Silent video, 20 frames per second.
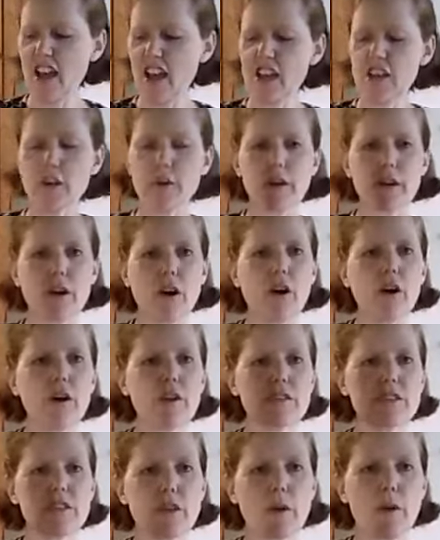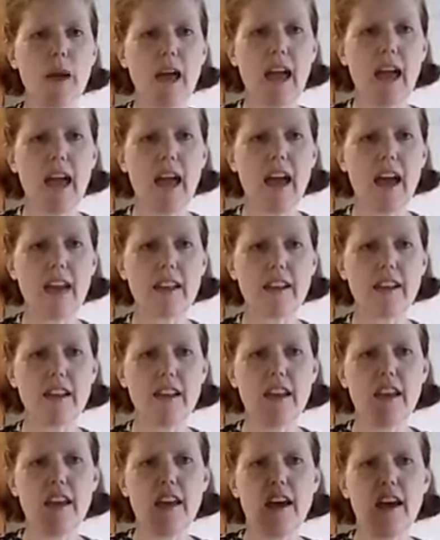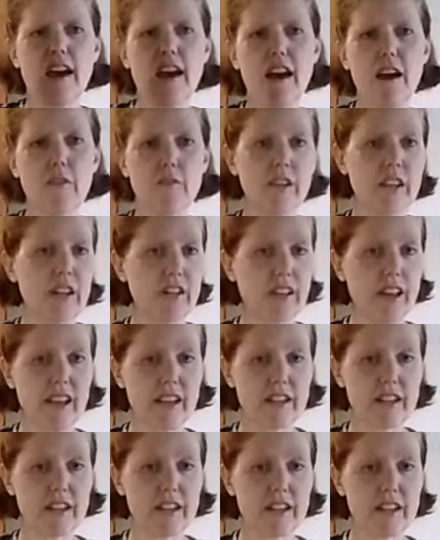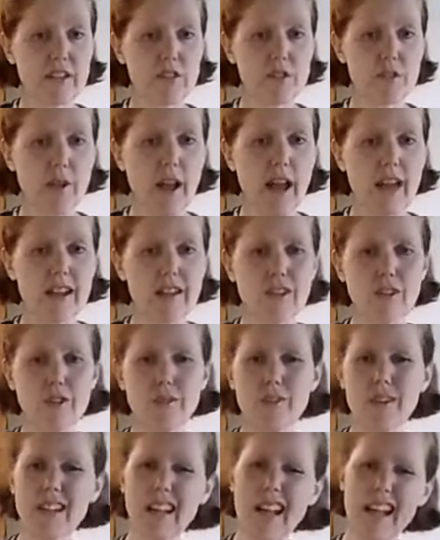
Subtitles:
You can also add vanilla extract to it.